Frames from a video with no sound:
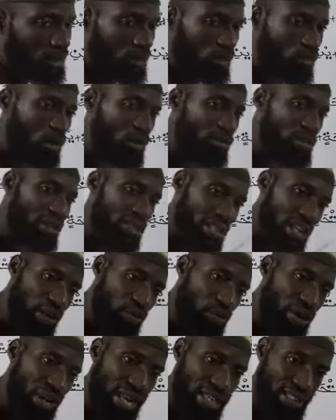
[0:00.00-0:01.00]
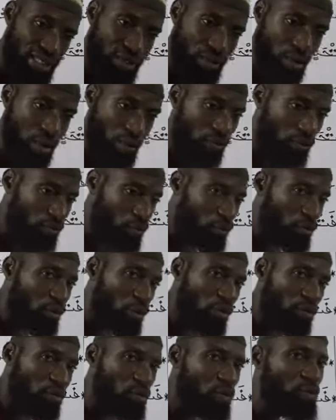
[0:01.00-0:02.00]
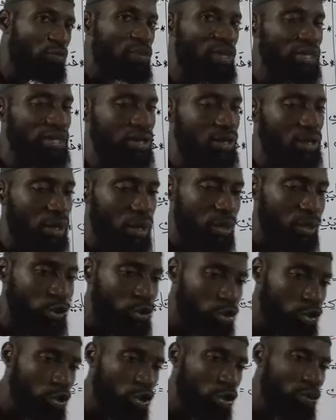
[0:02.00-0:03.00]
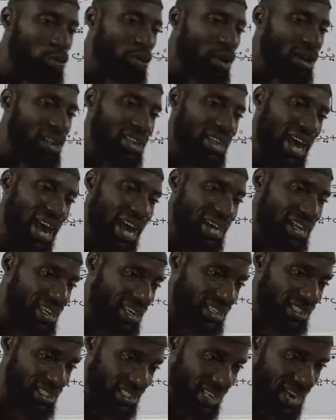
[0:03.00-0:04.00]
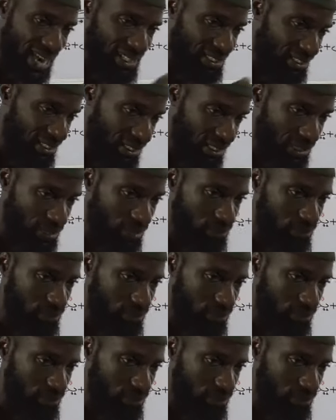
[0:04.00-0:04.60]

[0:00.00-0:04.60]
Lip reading: Don't be scared when I say rafun. Rafun means doma-like signs.